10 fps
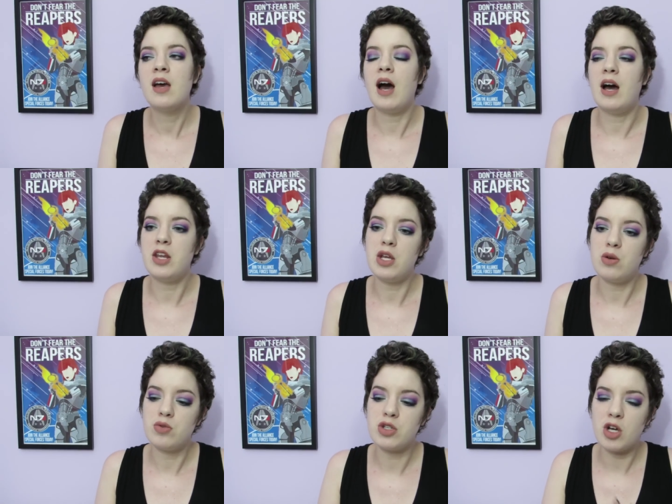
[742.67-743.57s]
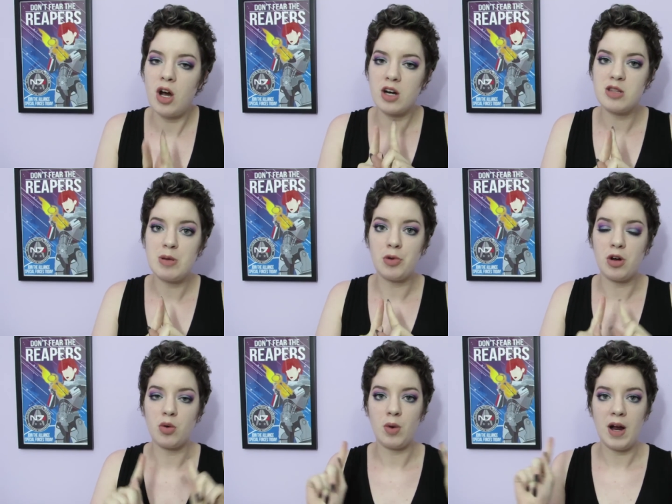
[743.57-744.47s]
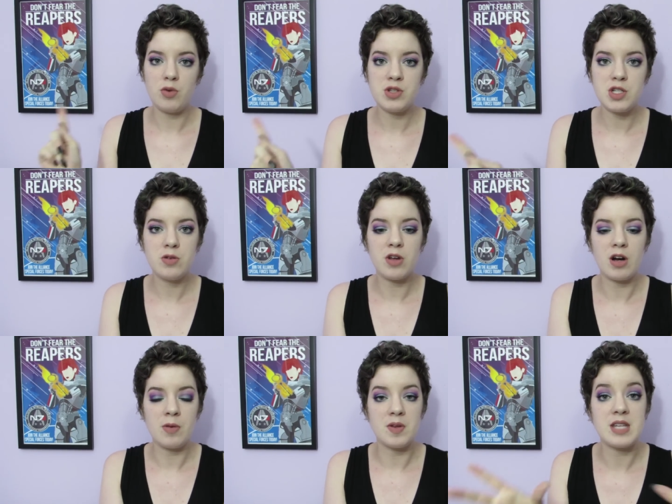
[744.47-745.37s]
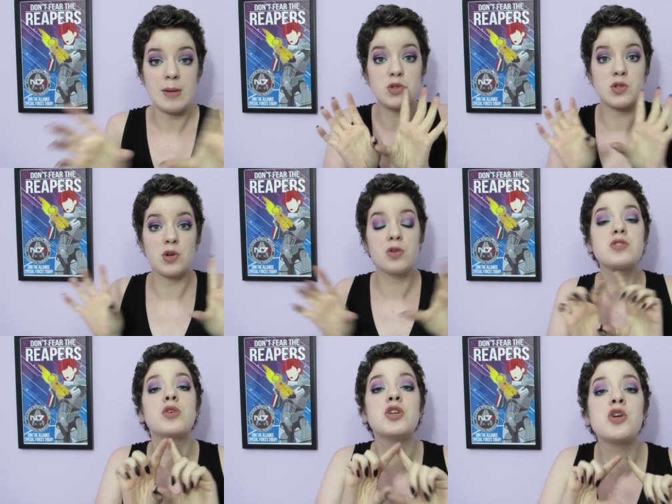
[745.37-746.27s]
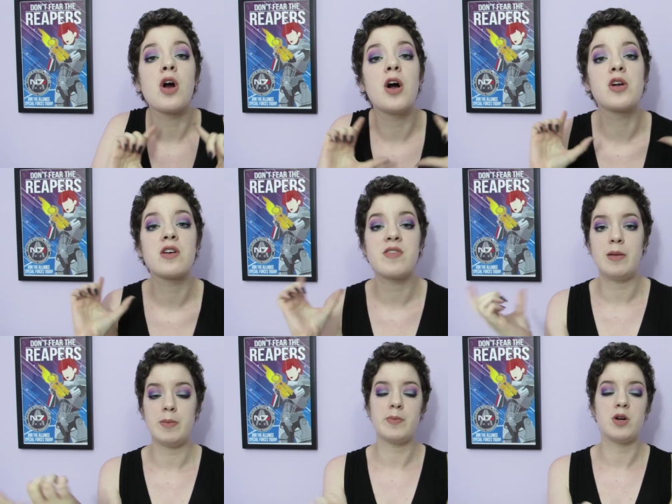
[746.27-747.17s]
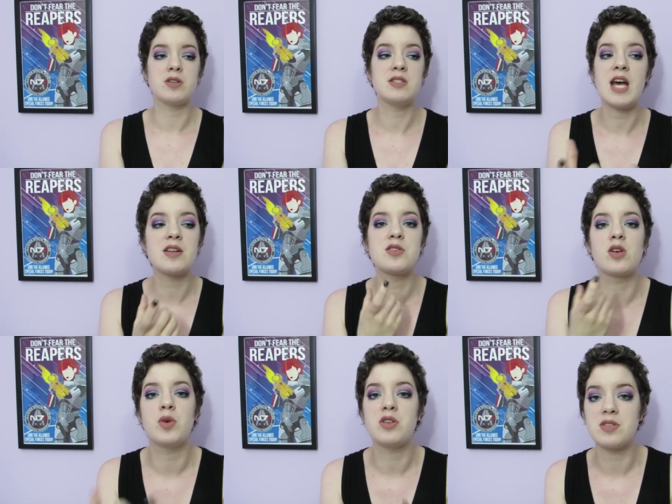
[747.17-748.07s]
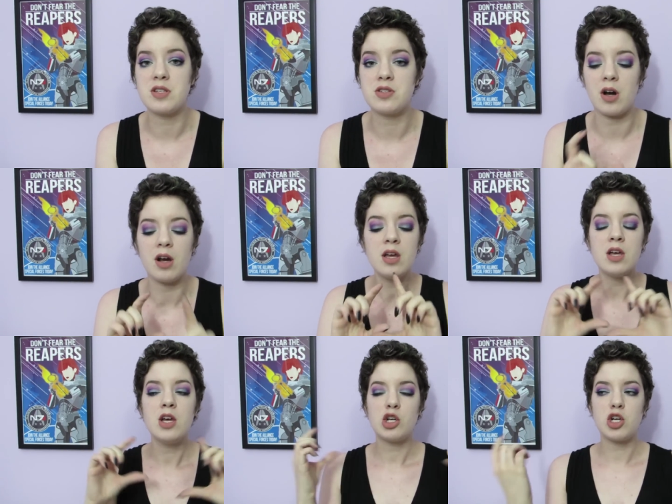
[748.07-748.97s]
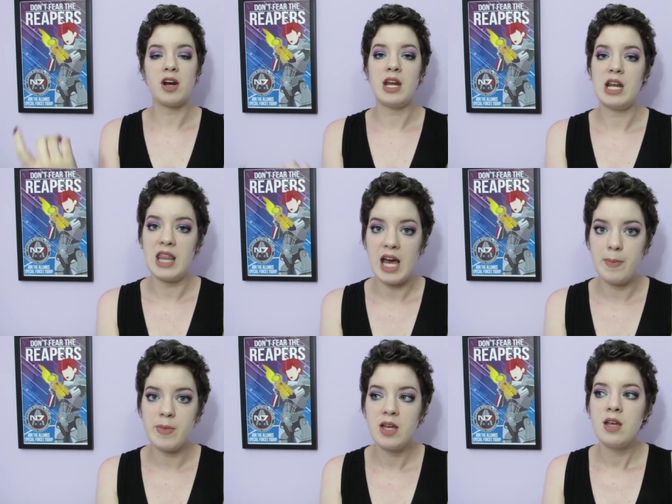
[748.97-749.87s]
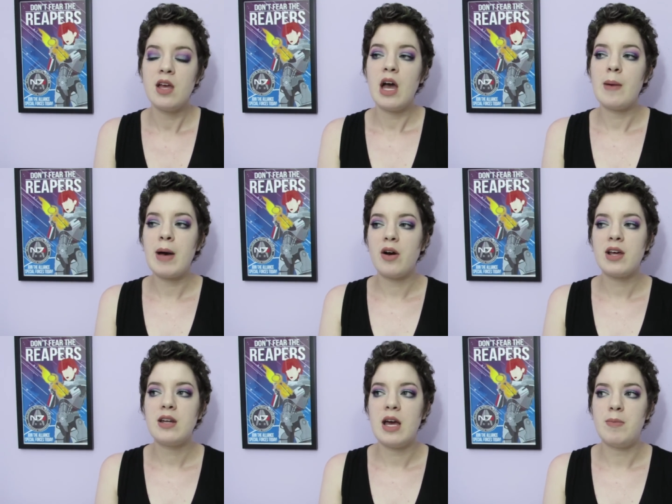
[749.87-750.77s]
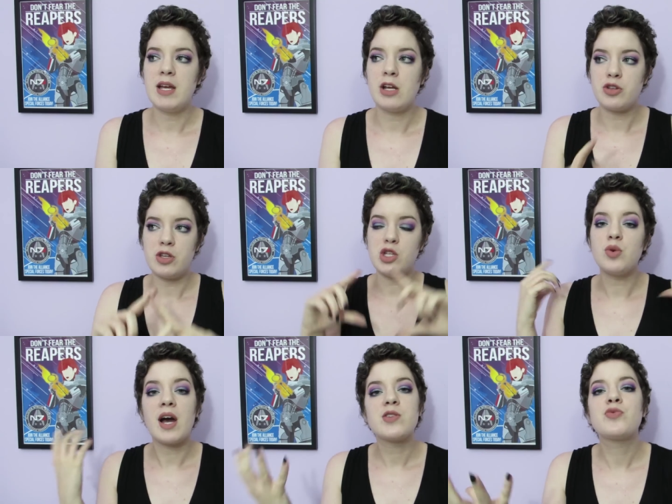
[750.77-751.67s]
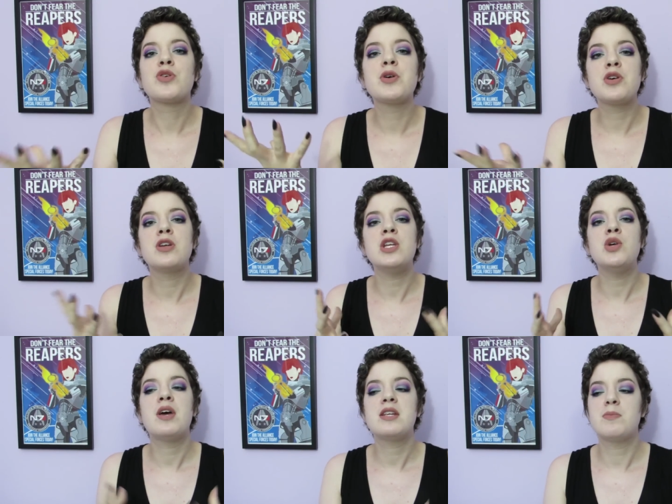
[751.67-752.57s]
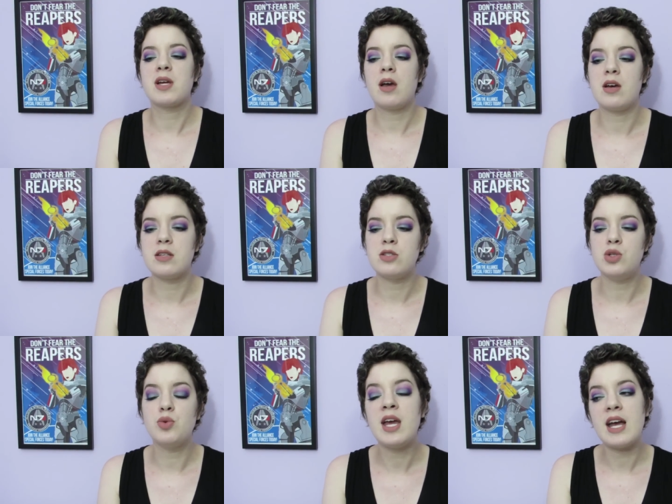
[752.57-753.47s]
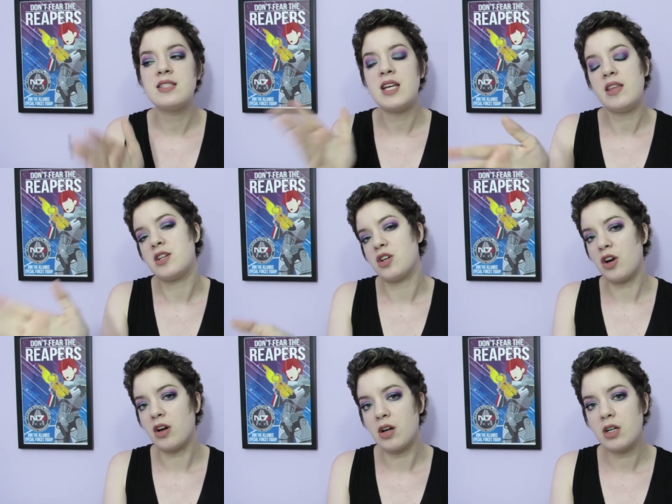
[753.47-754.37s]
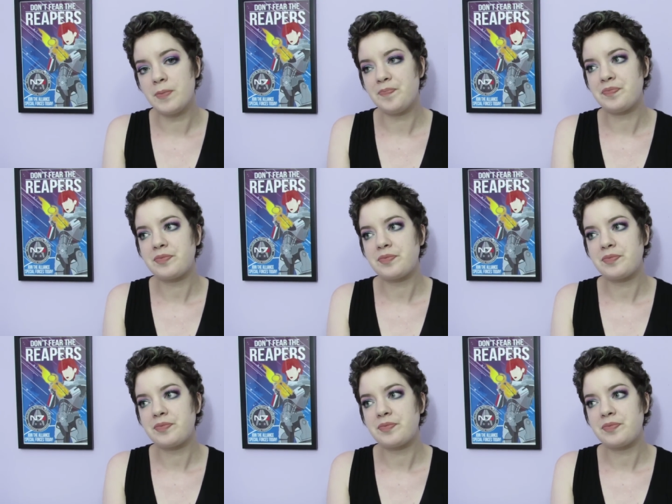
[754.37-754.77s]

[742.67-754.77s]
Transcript: on you, to talk to people around you that are in the same circle. So your other family members, not necessarily with your sister, talking to them about it and making sure that you guys form a good unit, because you can't say that to her,